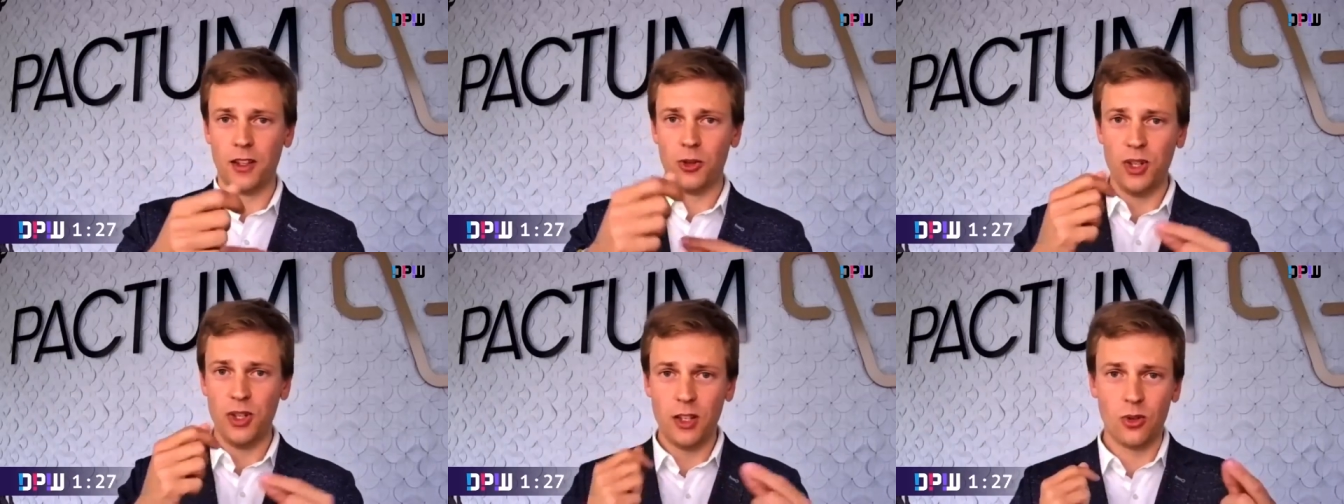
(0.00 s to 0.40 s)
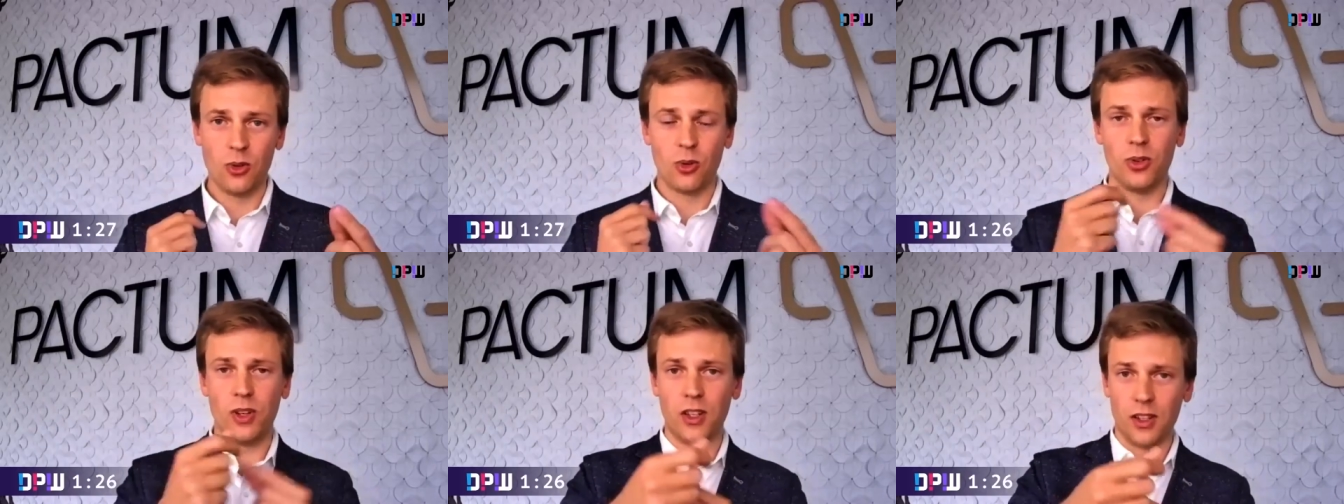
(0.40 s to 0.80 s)
And you
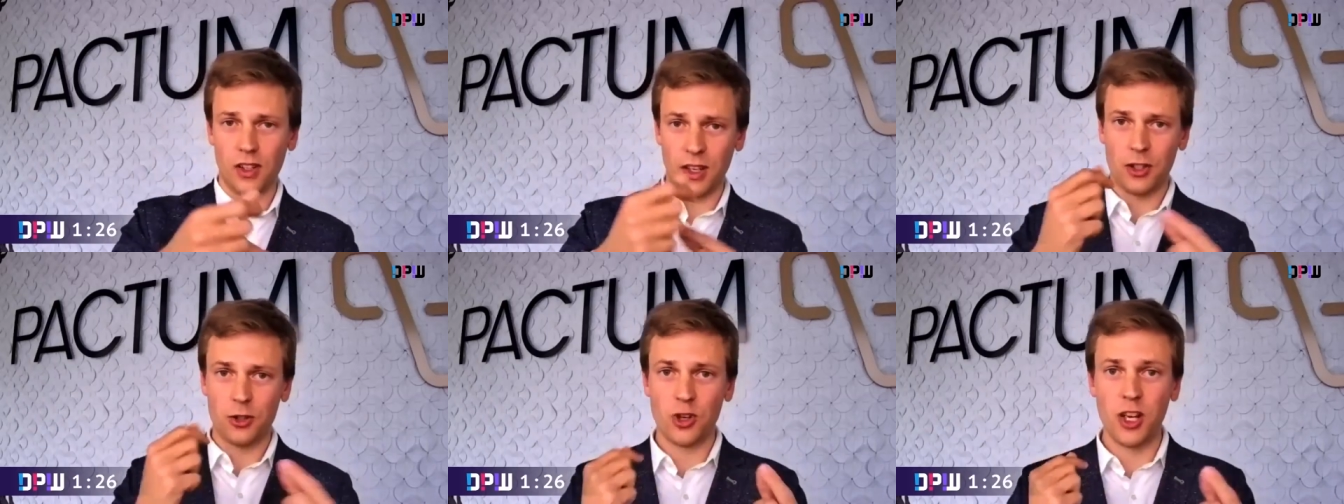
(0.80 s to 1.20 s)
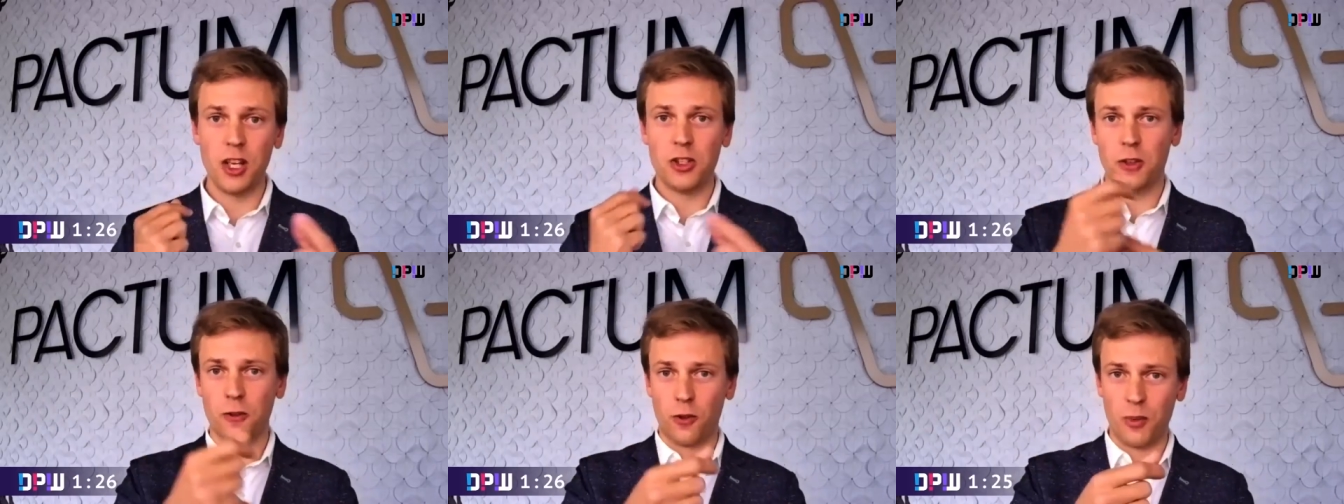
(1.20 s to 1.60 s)
need to
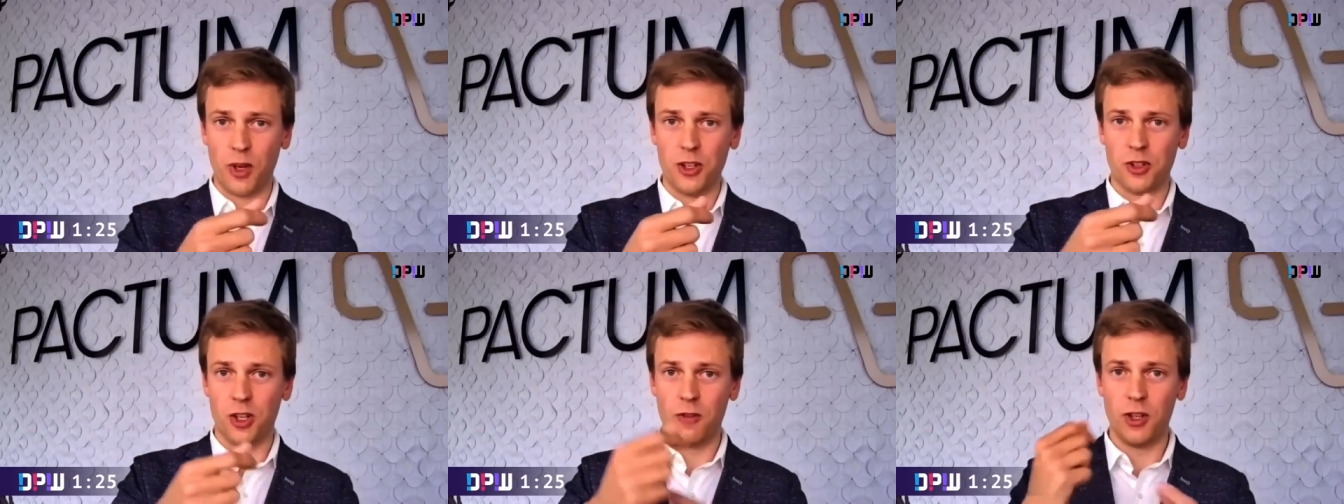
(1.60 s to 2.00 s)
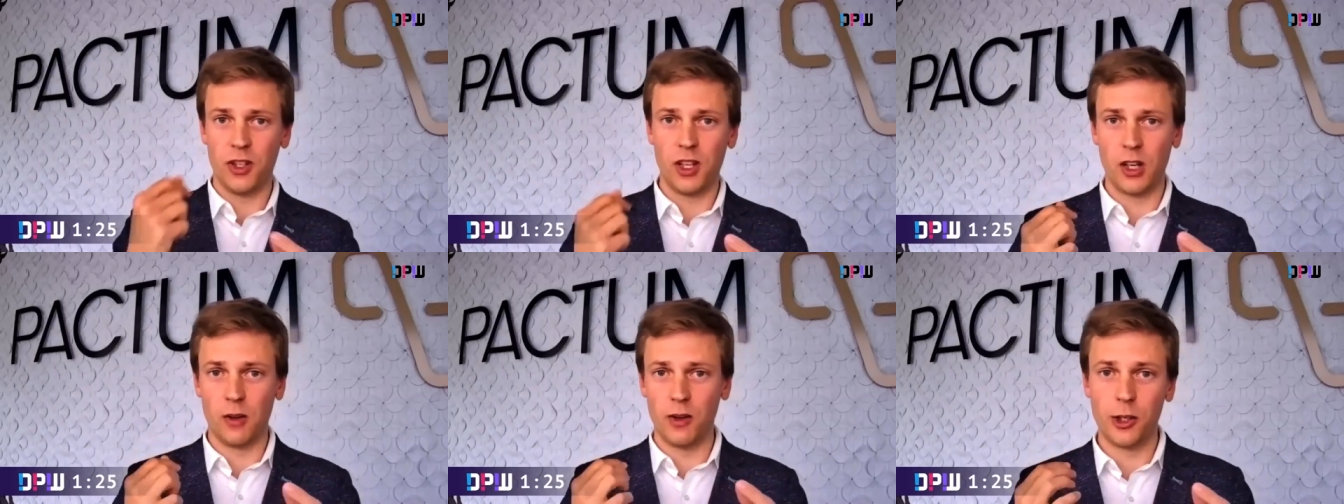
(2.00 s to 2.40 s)
exchange information
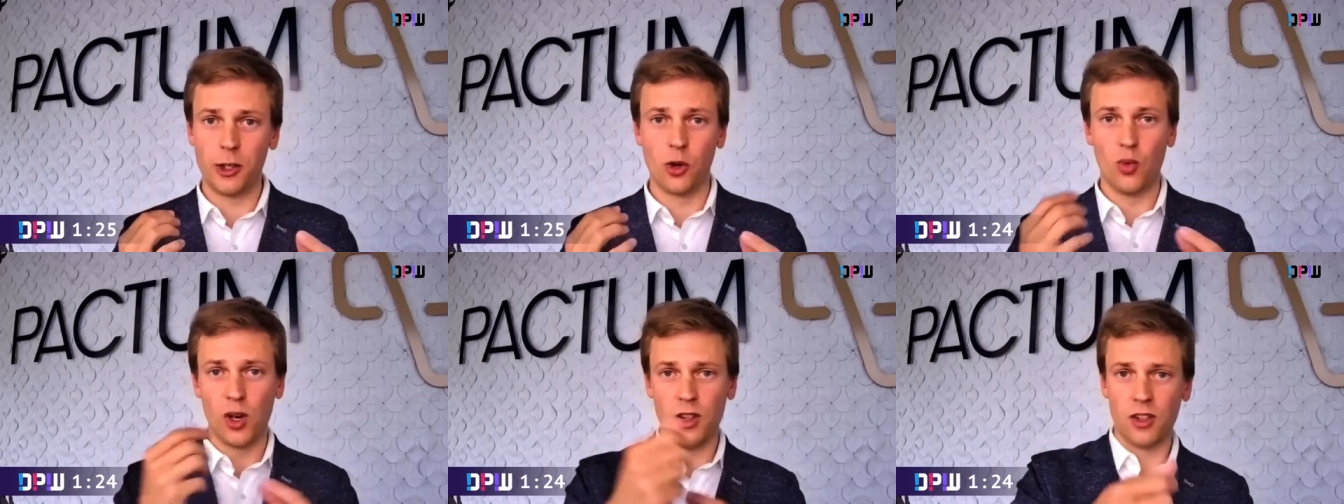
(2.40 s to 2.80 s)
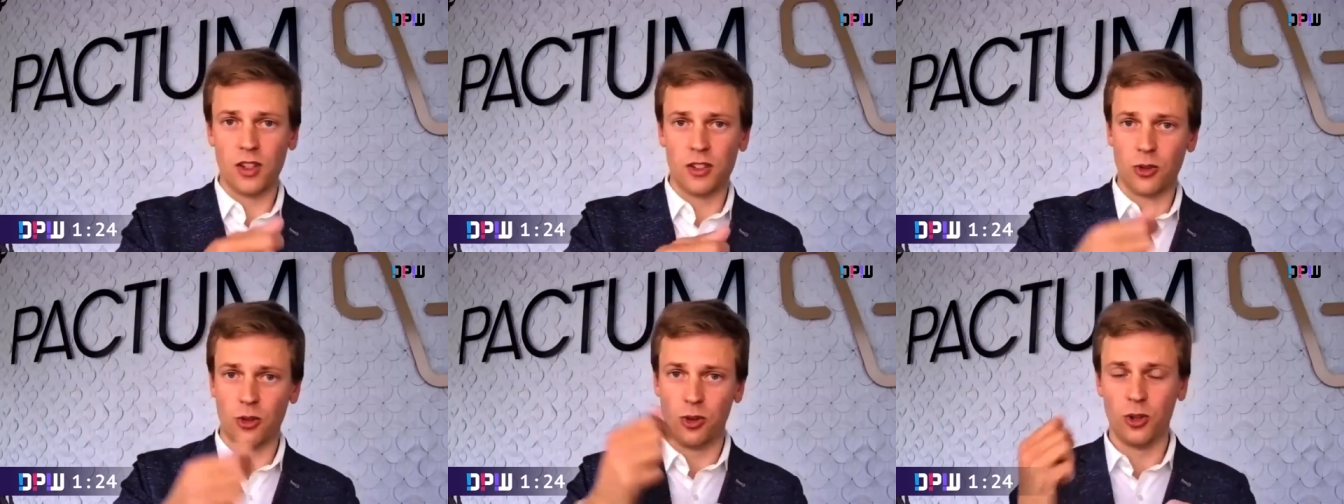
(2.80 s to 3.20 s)
every day, whether you
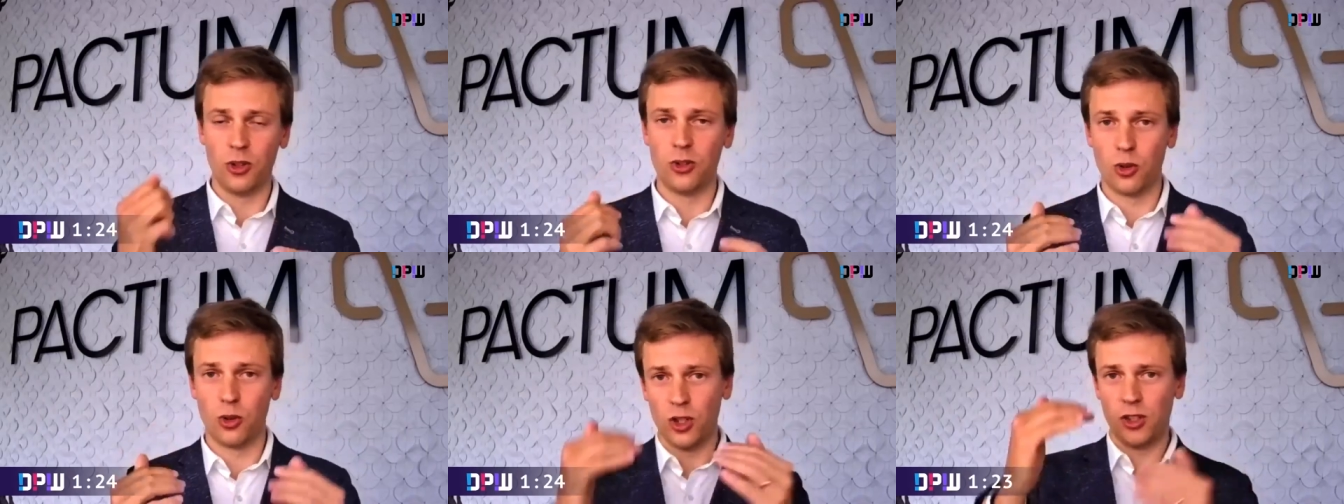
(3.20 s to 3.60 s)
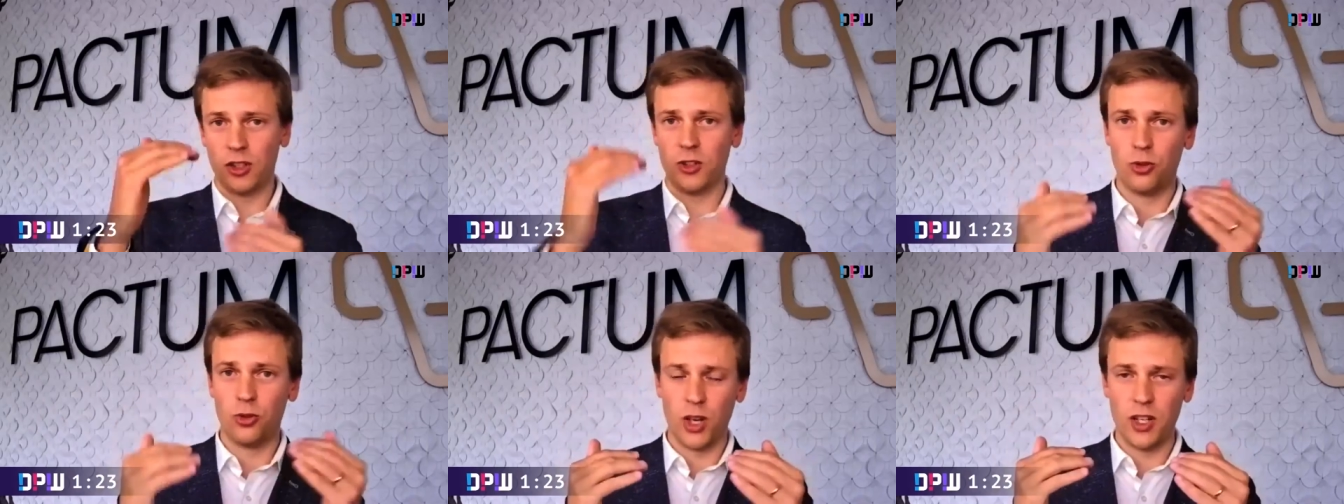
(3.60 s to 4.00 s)
want this or not, or
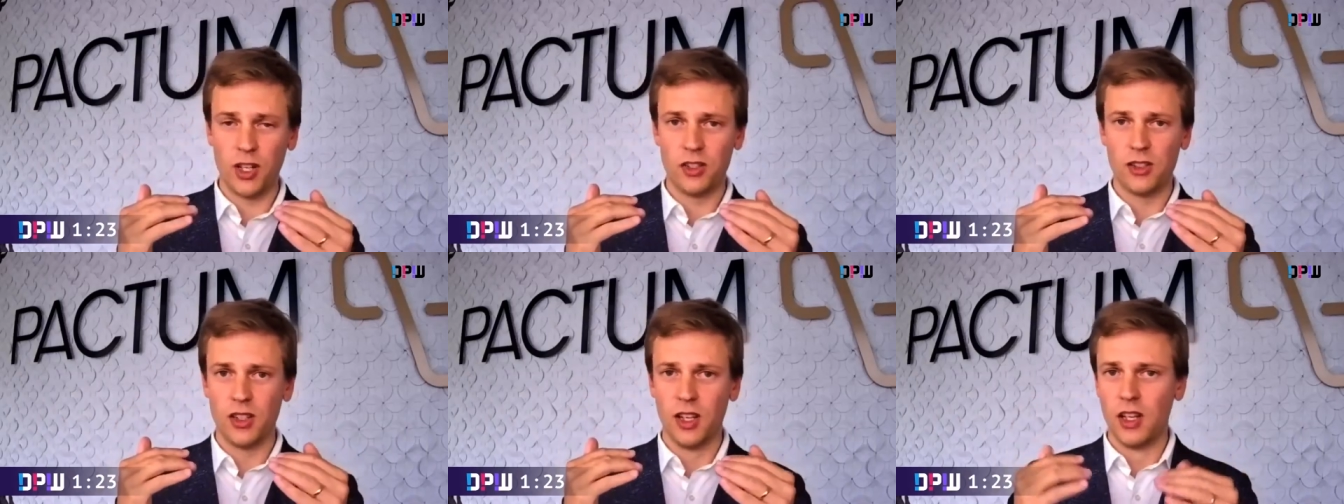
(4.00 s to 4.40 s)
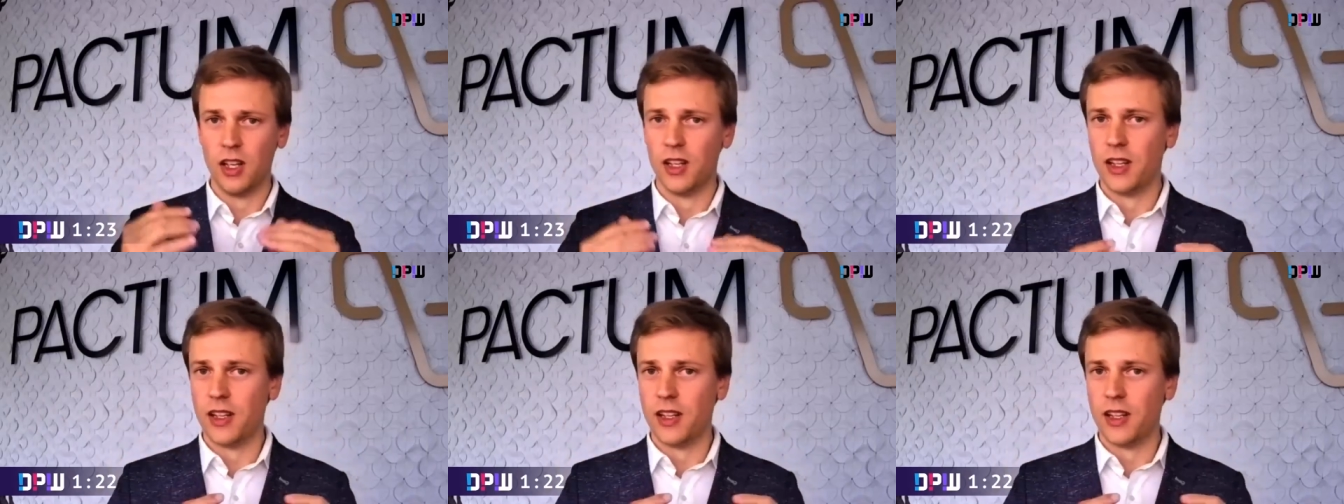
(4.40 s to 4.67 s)
what are the rates.